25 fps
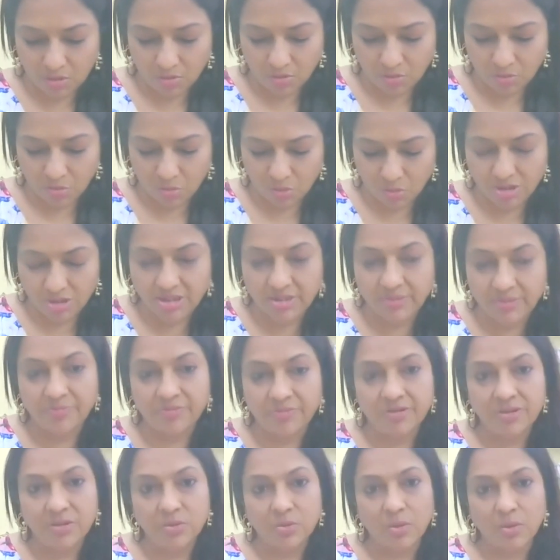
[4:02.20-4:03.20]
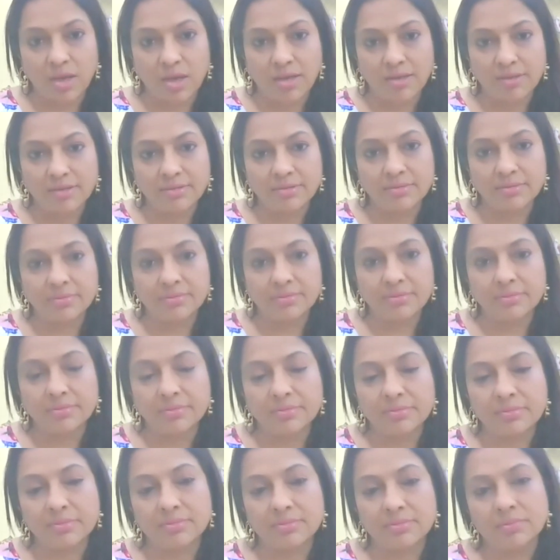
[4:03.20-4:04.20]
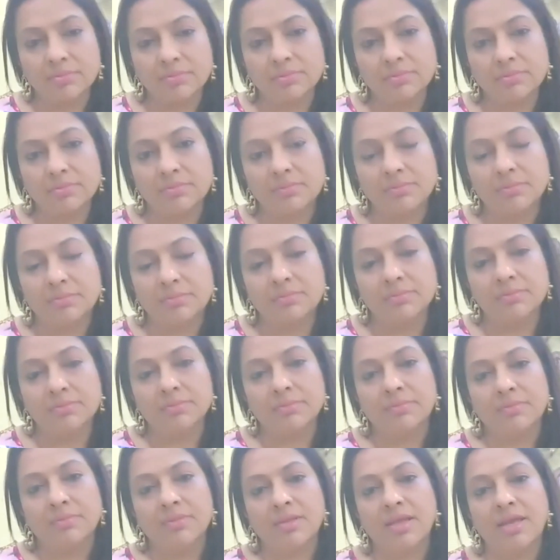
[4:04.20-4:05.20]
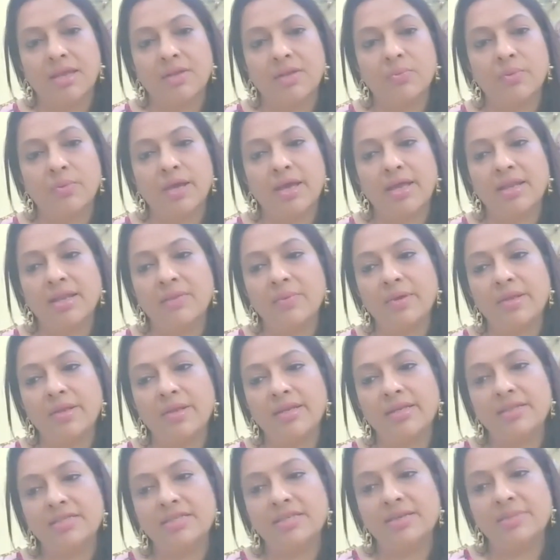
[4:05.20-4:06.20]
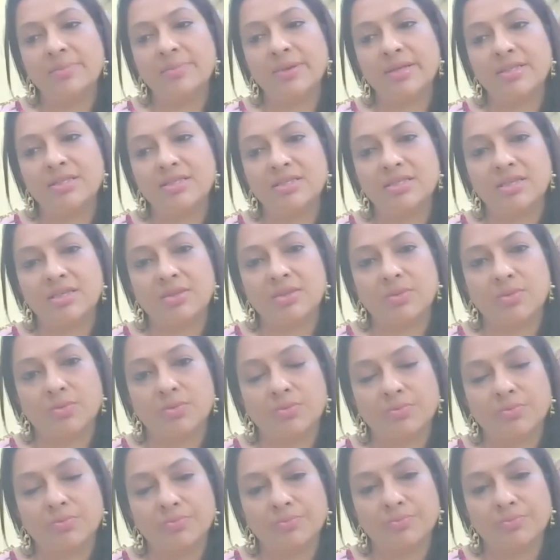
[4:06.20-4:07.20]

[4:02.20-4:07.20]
more deep with 1, and very, very deep at 0.